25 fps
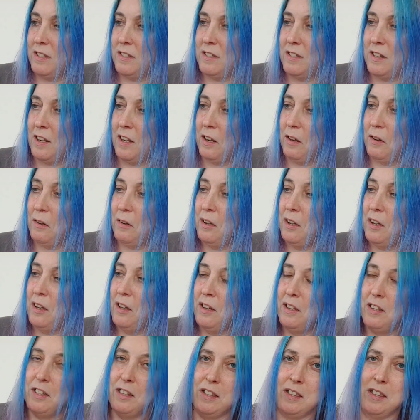So
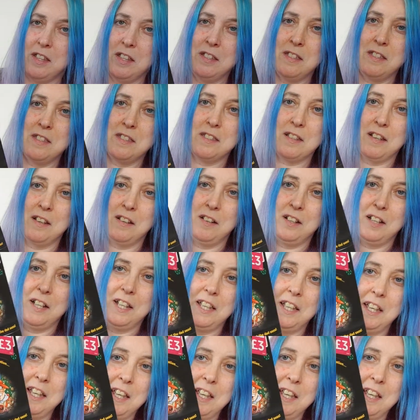this guy